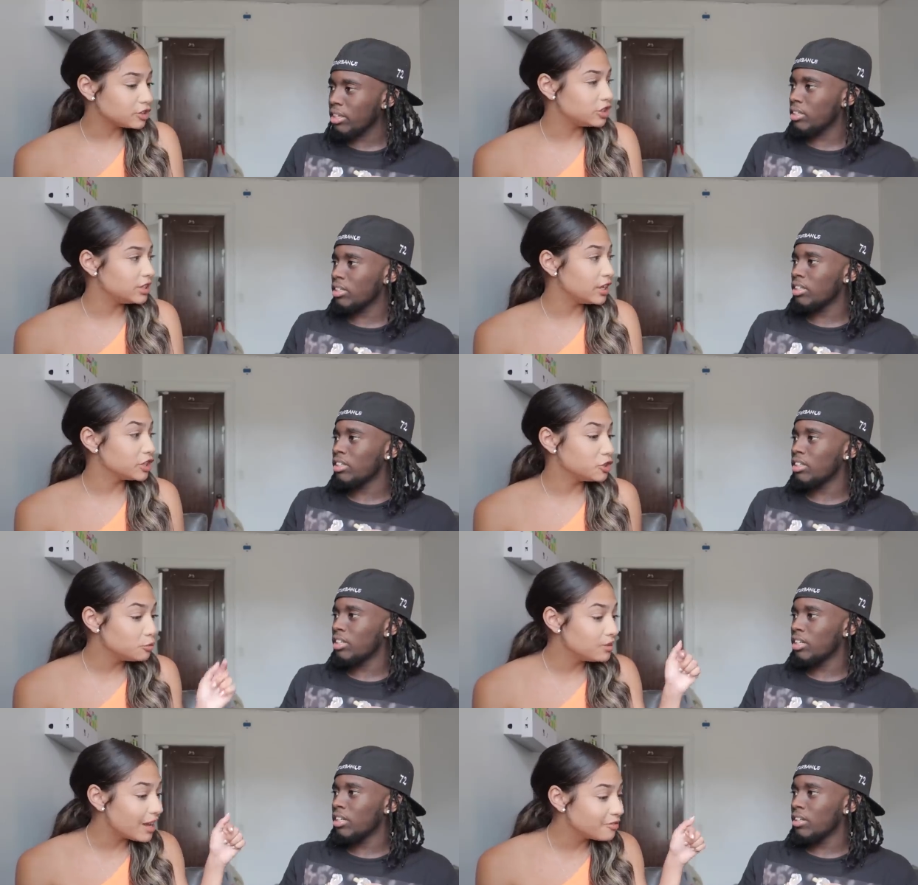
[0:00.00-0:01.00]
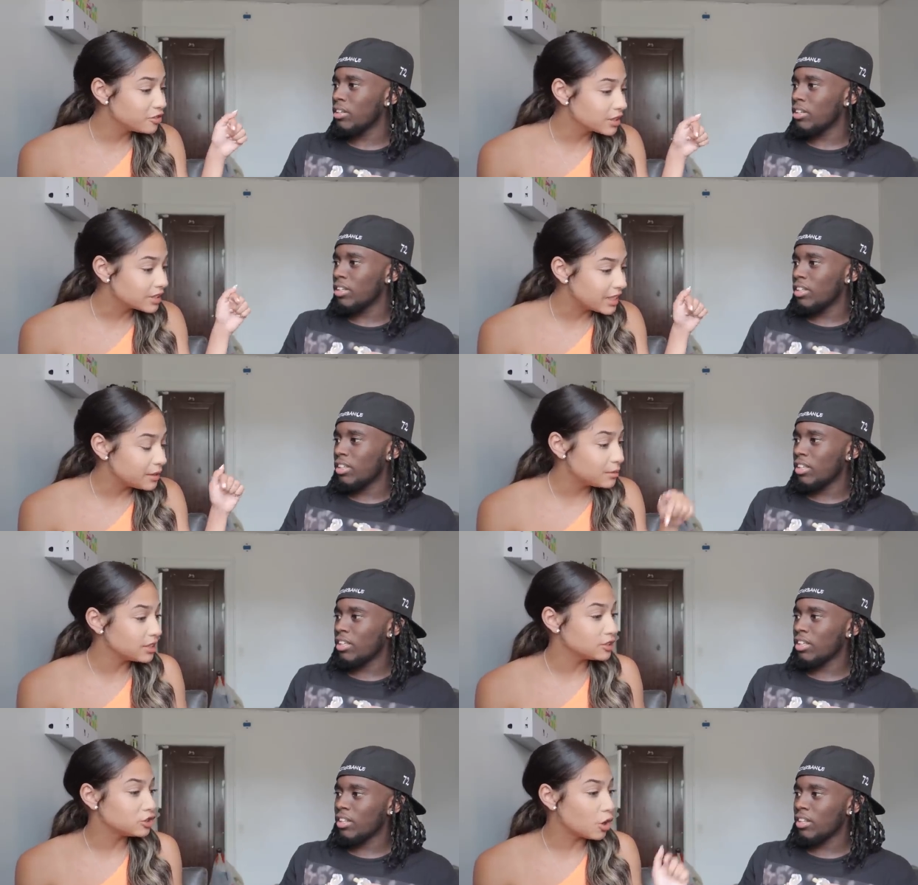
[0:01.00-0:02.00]
Speaker 1: cheating. You never claim
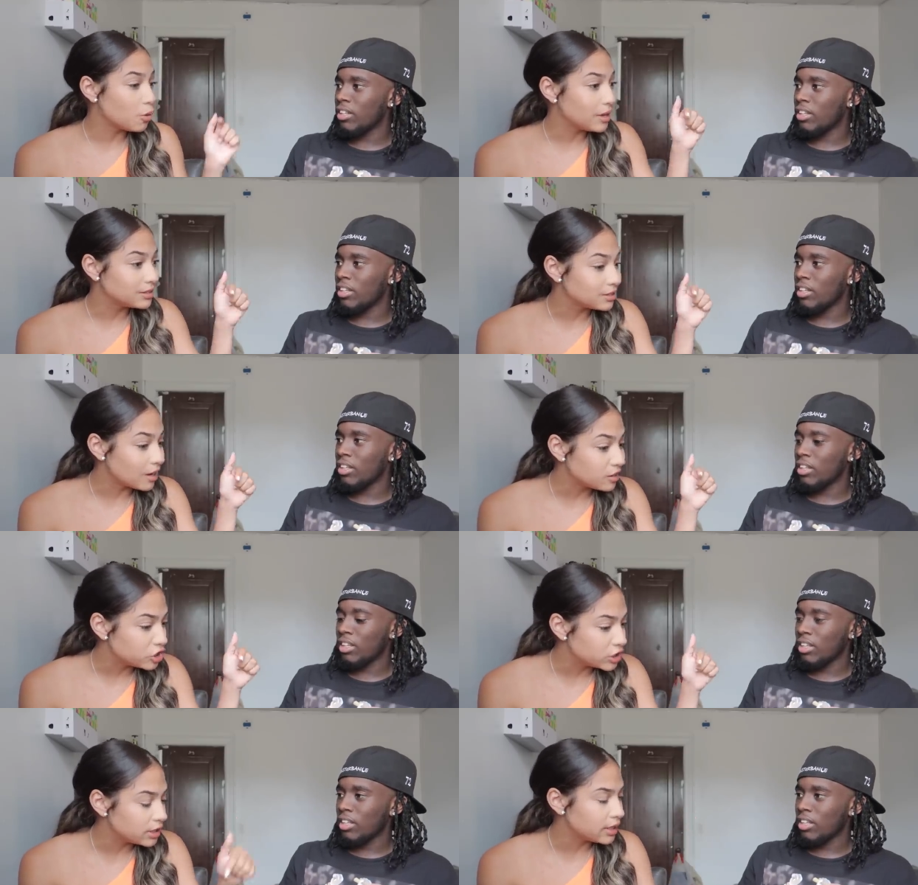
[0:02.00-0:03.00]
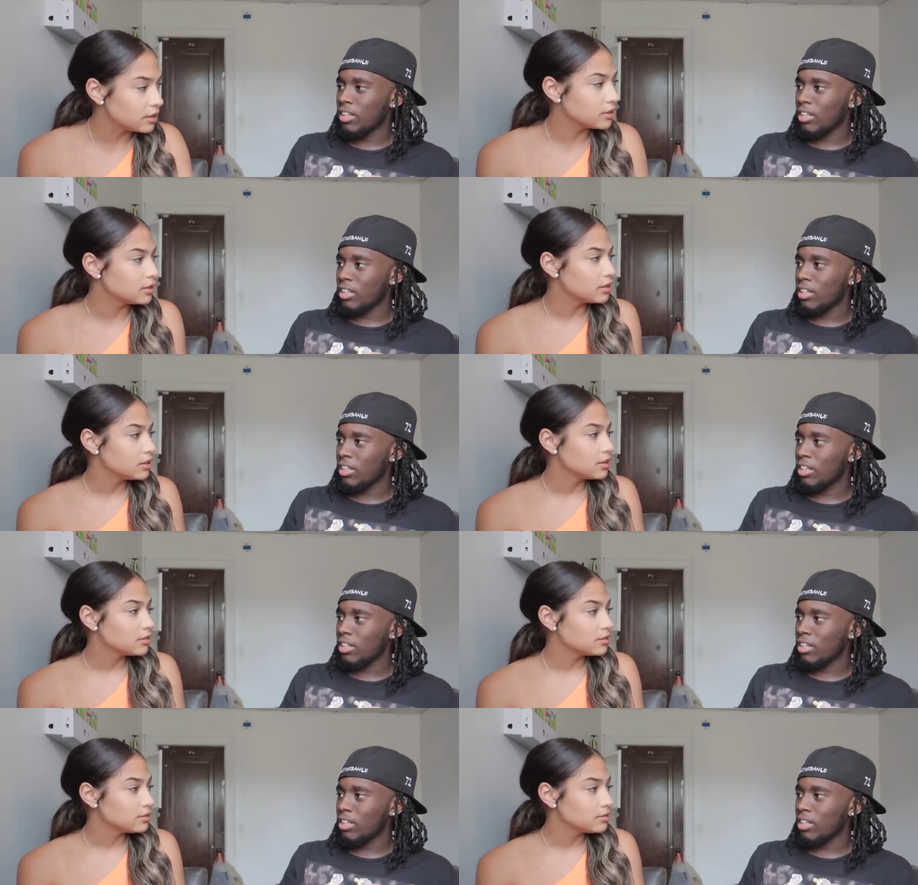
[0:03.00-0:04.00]
this, so it's not cheating.
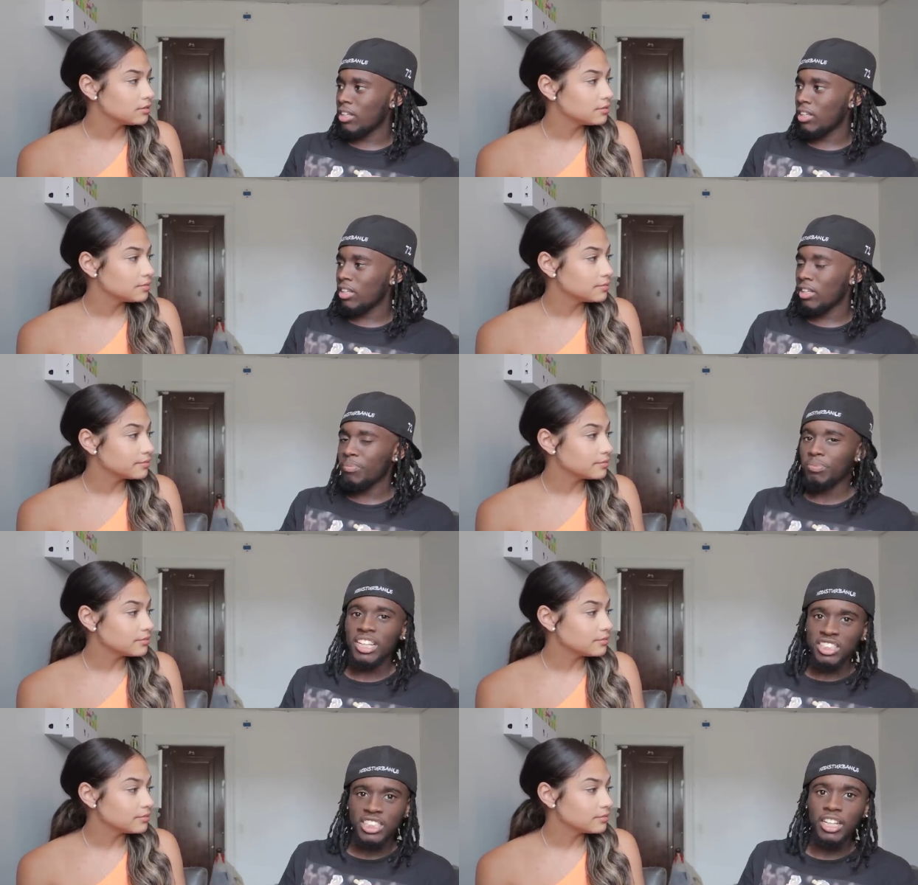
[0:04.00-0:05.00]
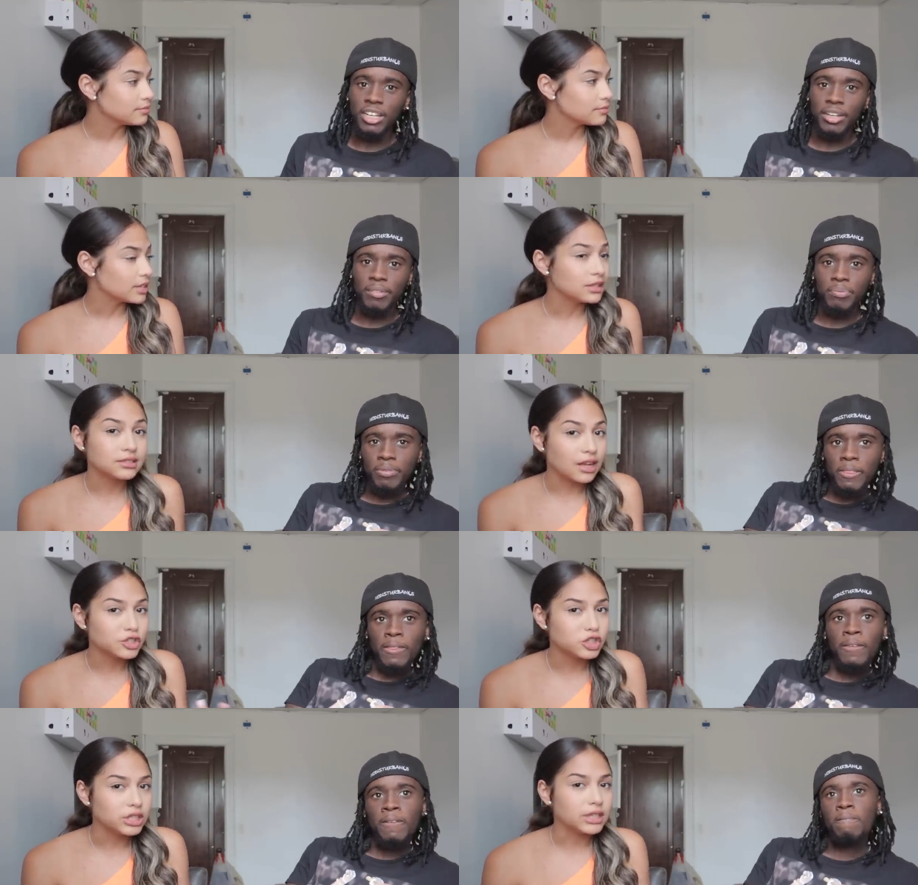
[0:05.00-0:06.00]
Speaker 2: It's cheating. It's
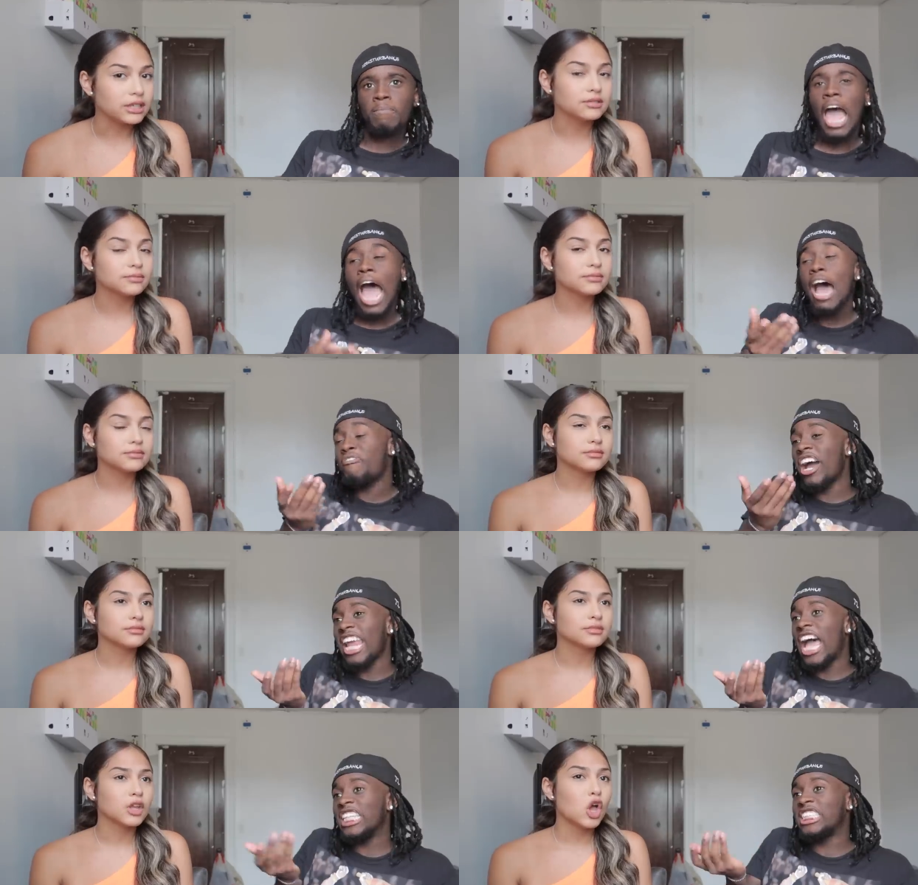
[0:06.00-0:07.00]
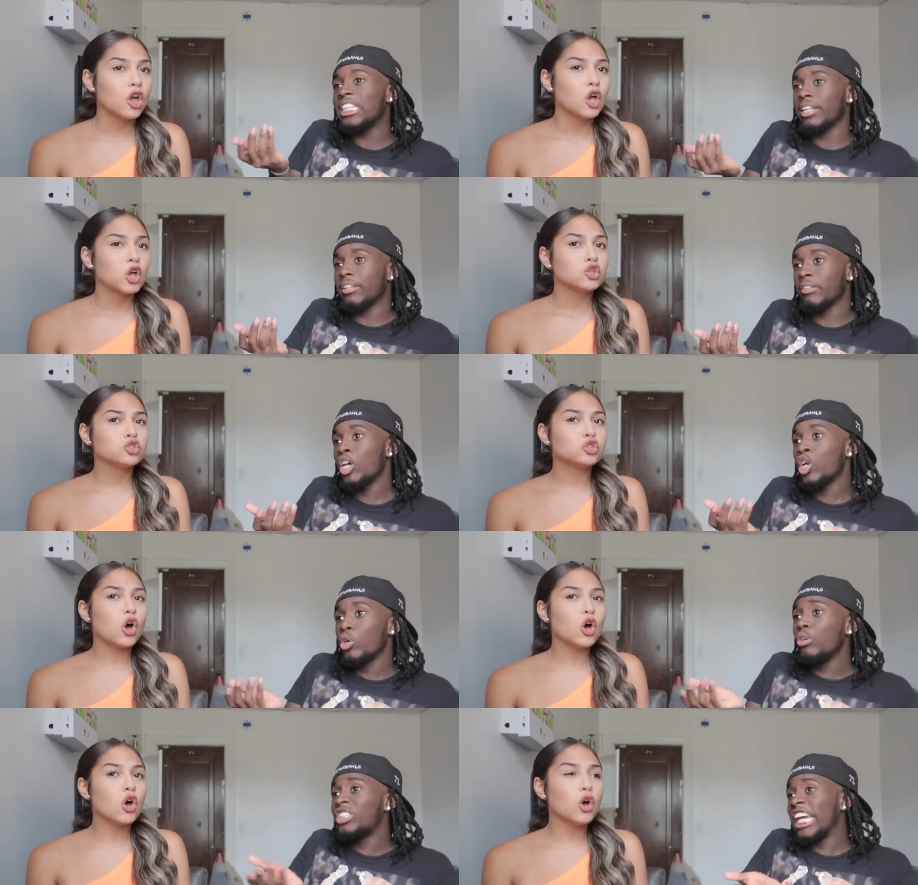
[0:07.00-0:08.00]
not cheating. I find it as cheating.
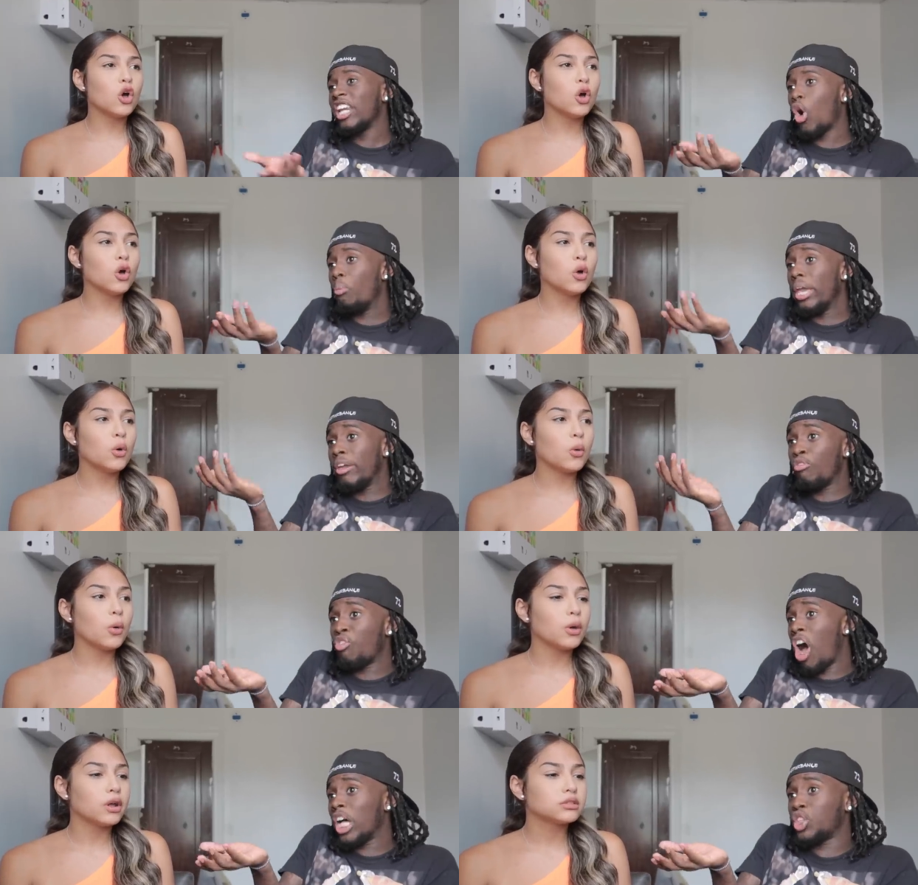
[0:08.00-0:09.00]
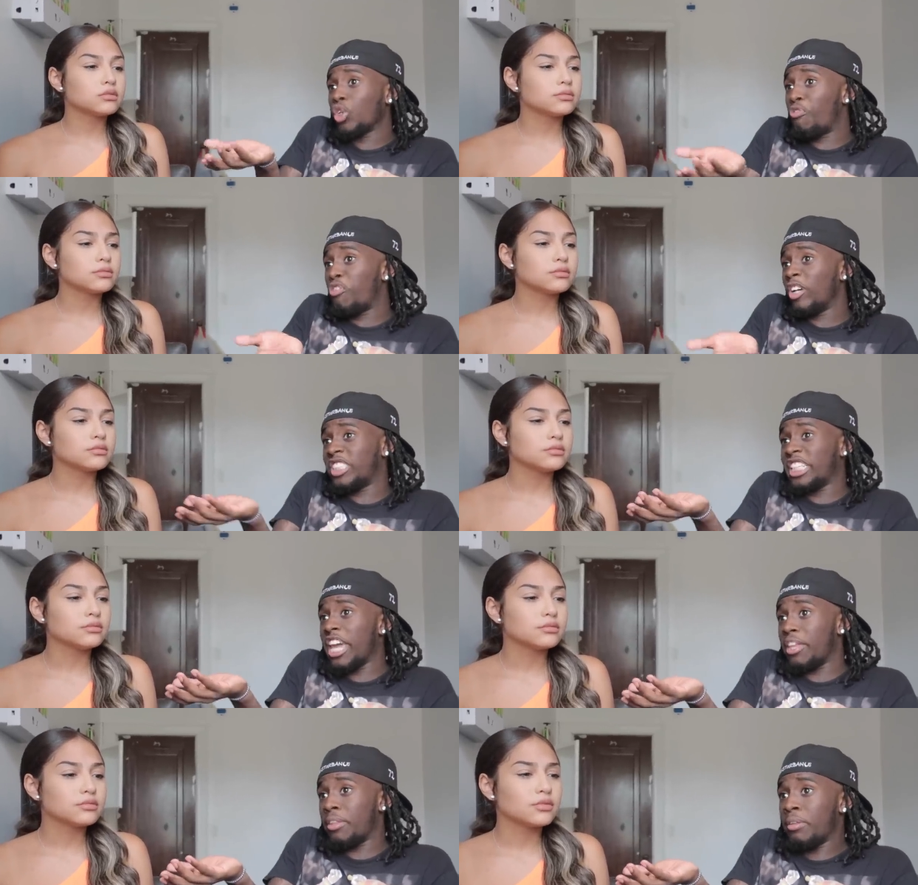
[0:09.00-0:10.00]
So you cheated on me with Ron Suno for a
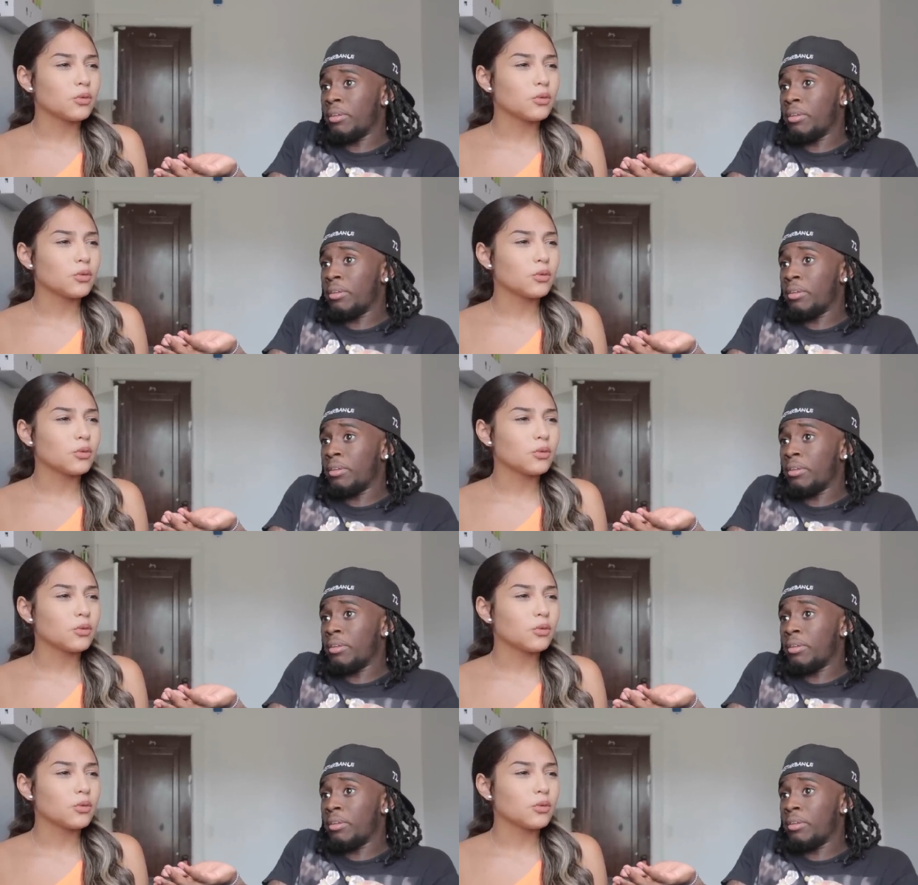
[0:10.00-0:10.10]
skit.